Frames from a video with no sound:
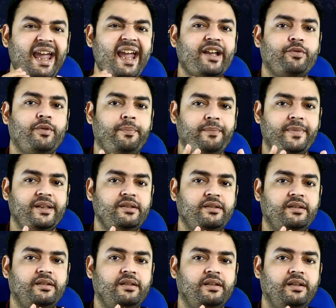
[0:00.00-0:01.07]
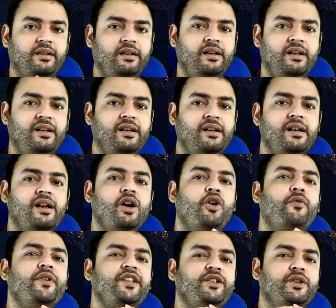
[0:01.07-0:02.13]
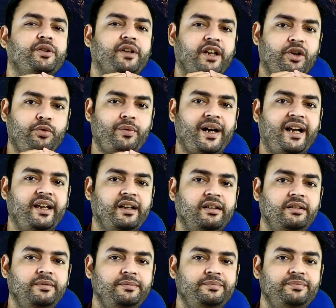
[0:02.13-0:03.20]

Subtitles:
equipments which you require